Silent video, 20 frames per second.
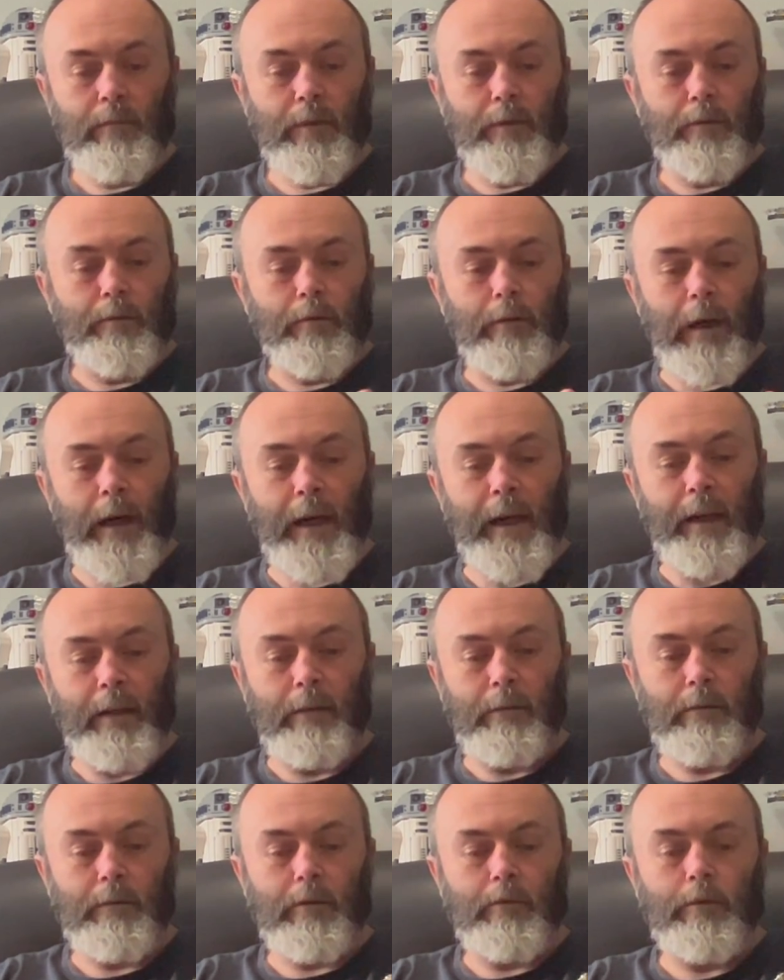great
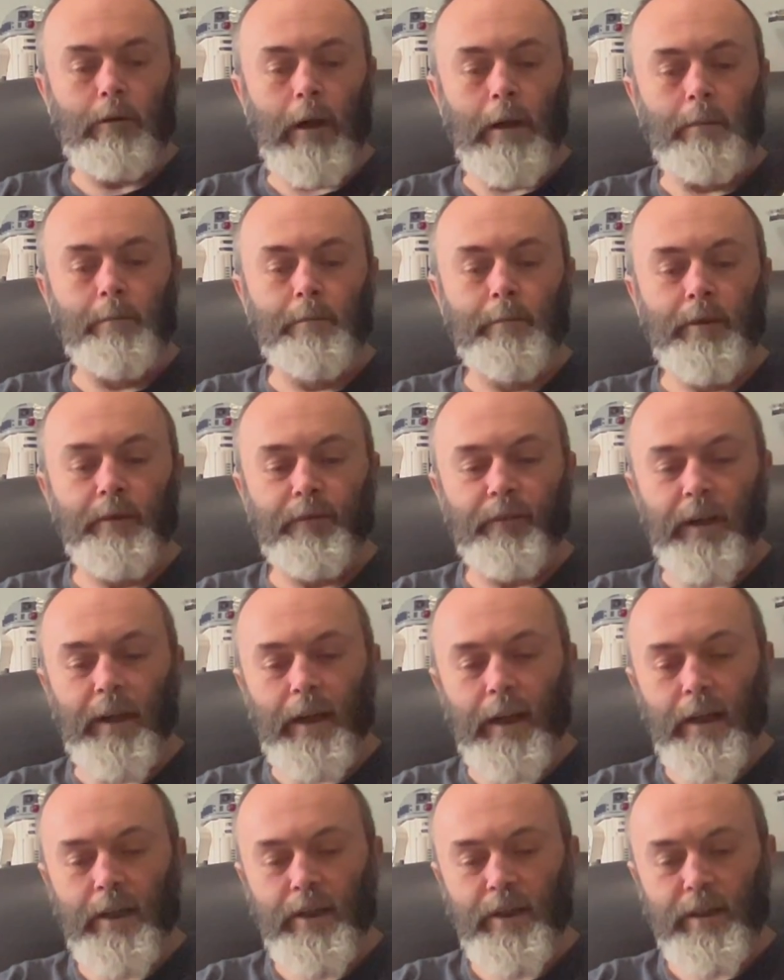chromed
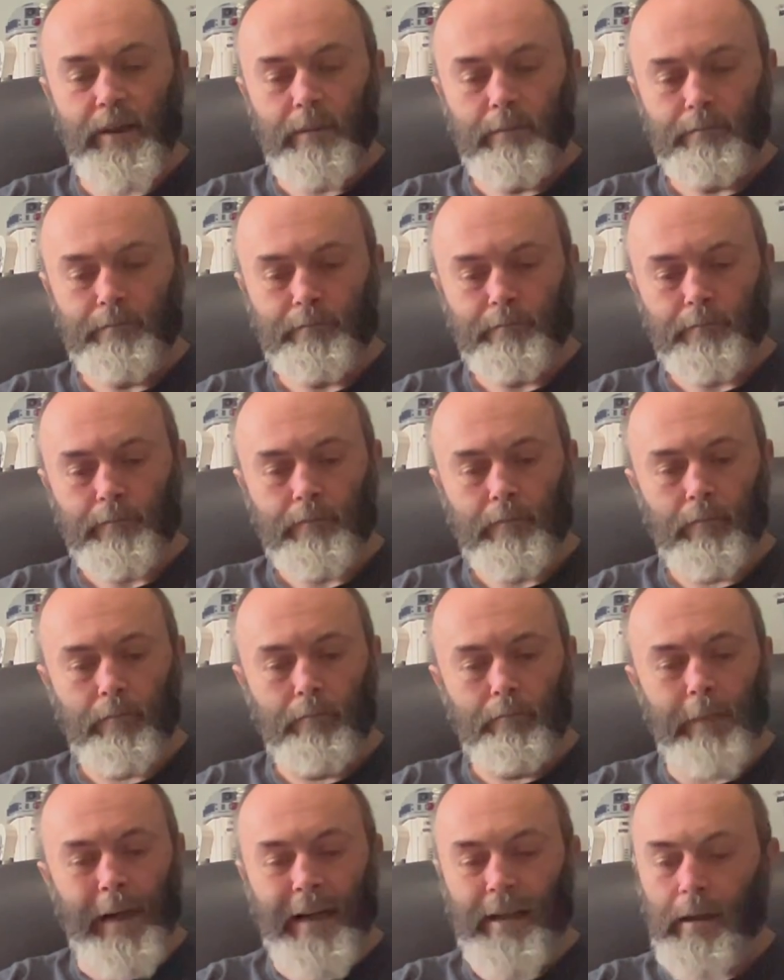finish,
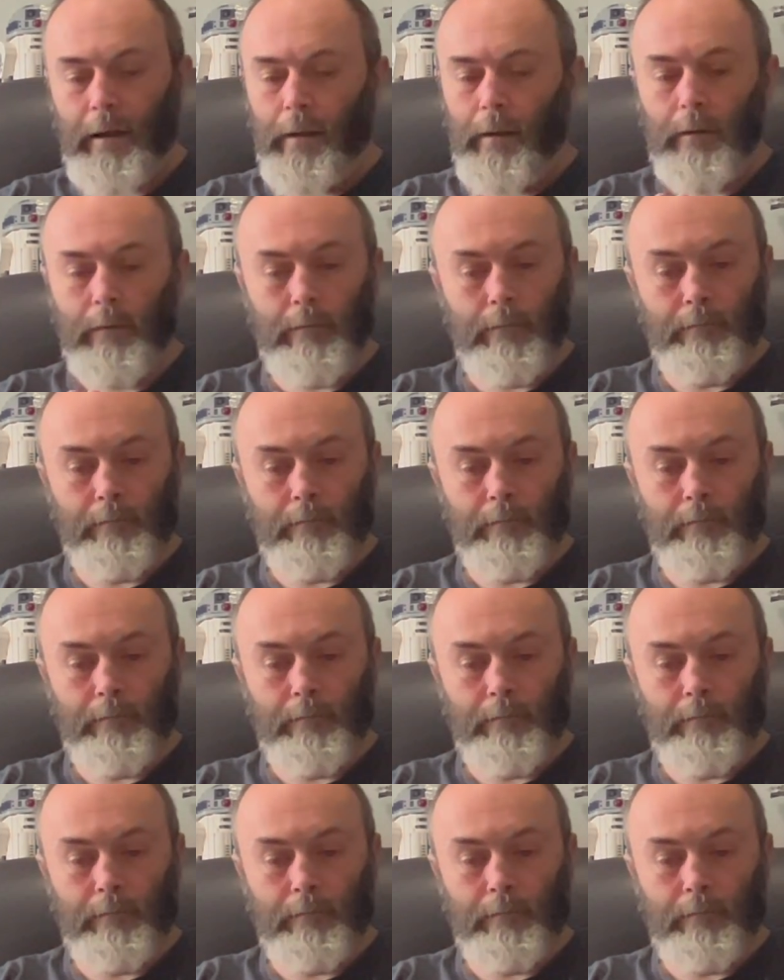metal.